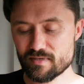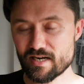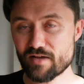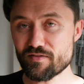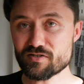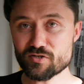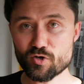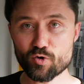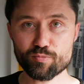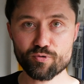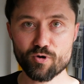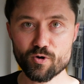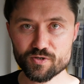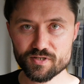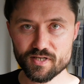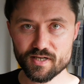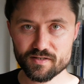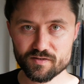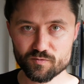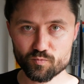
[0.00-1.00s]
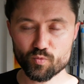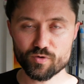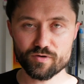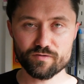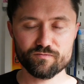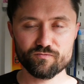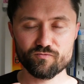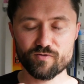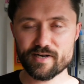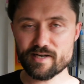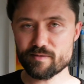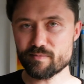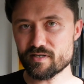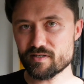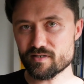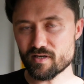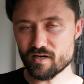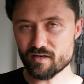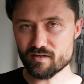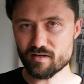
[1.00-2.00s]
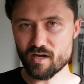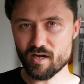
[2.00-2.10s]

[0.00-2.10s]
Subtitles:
Now this whole process would have really been done